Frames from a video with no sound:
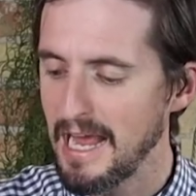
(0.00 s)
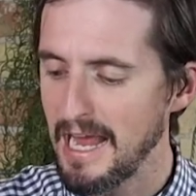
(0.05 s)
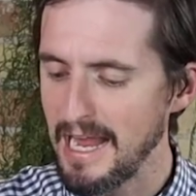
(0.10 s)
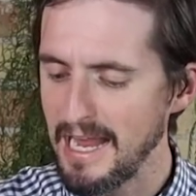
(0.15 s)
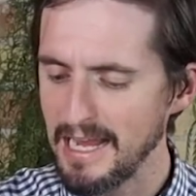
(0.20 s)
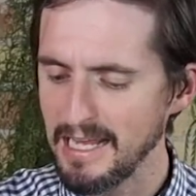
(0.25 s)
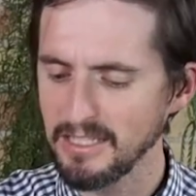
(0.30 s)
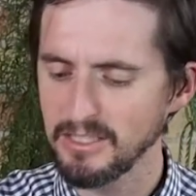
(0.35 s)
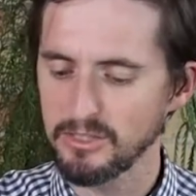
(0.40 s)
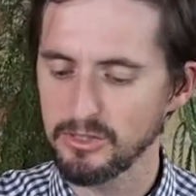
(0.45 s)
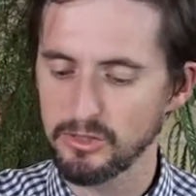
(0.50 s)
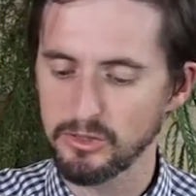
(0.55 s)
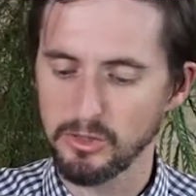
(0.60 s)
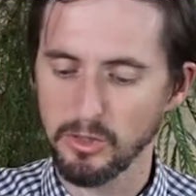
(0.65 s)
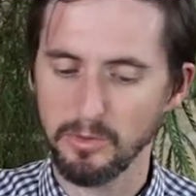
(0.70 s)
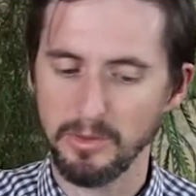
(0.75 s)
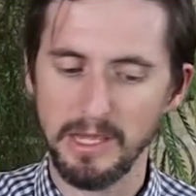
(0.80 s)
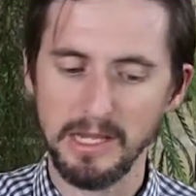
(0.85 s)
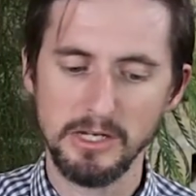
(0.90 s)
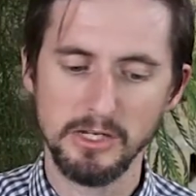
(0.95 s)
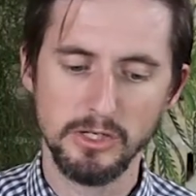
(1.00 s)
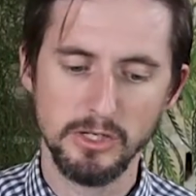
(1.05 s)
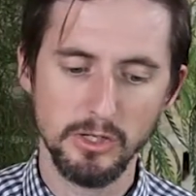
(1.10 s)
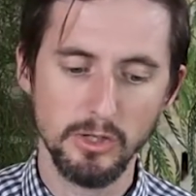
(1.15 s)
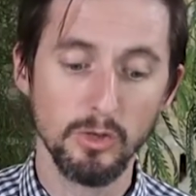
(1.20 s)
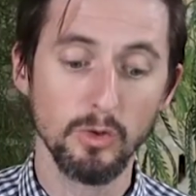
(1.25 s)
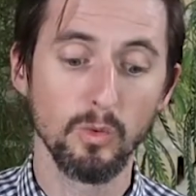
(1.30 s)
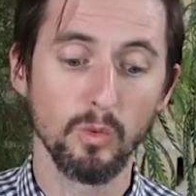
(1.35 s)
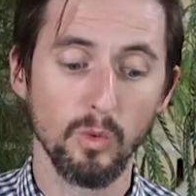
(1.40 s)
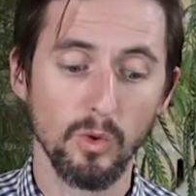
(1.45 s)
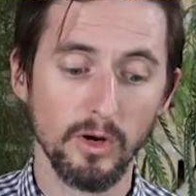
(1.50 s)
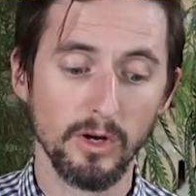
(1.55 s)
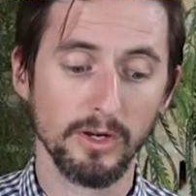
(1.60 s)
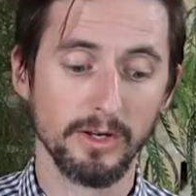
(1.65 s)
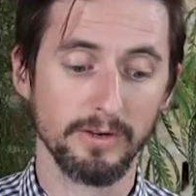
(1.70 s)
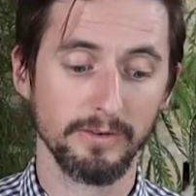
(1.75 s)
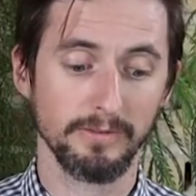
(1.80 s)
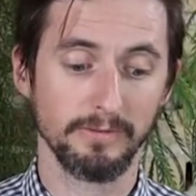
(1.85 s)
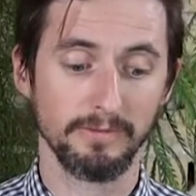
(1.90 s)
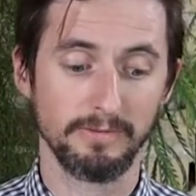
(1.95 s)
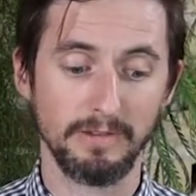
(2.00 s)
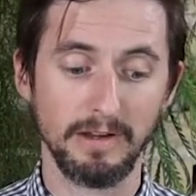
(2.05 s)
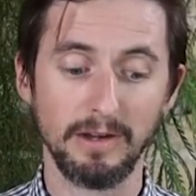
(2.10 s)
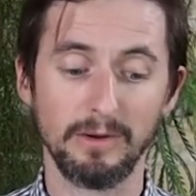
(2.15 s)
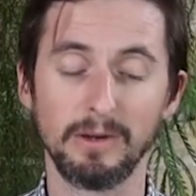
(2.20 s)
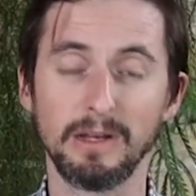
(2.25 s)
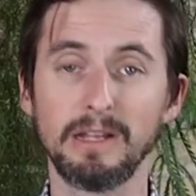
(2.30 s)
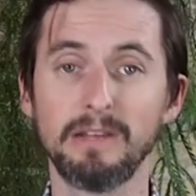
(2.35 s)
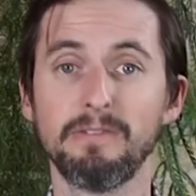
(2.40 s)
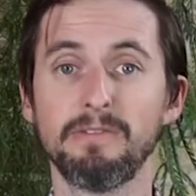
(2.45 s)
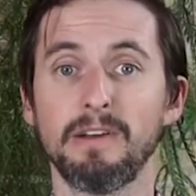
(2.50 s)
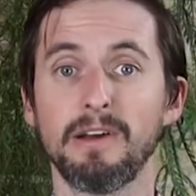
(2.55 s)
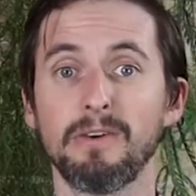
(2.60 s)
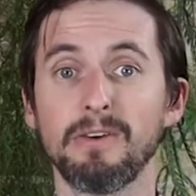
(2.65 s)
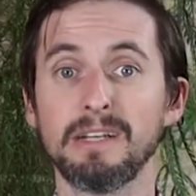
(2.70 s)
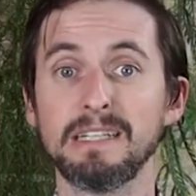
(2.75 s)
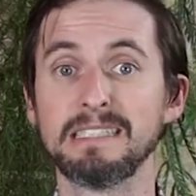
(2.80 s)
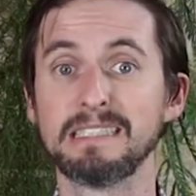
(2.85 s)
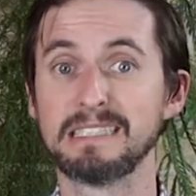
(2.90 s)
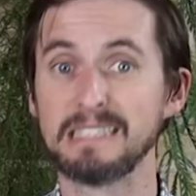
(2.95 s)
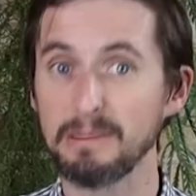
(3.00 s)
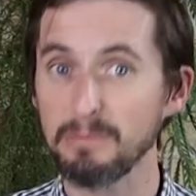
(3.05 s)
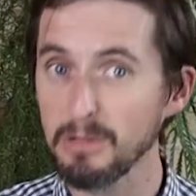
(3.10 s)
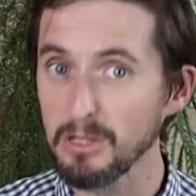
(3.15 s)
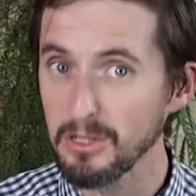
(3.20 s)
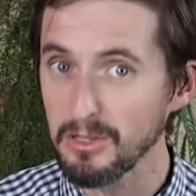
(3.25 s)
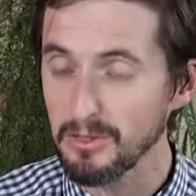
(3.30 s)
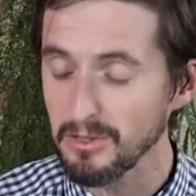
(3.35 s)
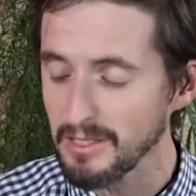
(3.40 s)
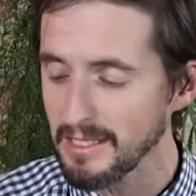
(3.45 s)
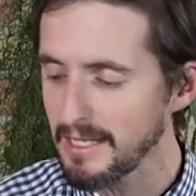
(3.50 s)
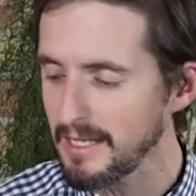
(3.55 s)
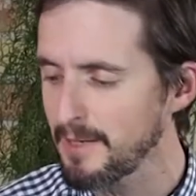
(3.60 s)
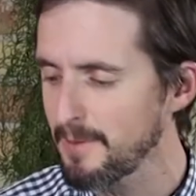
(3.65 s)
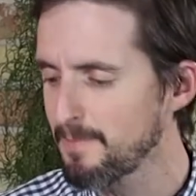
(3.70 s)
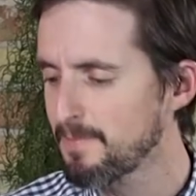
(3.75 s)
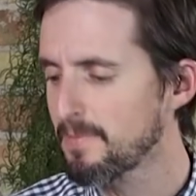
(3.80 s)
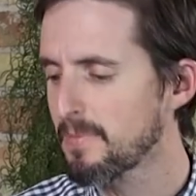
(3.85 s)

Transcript: And so they do work very, very similarly.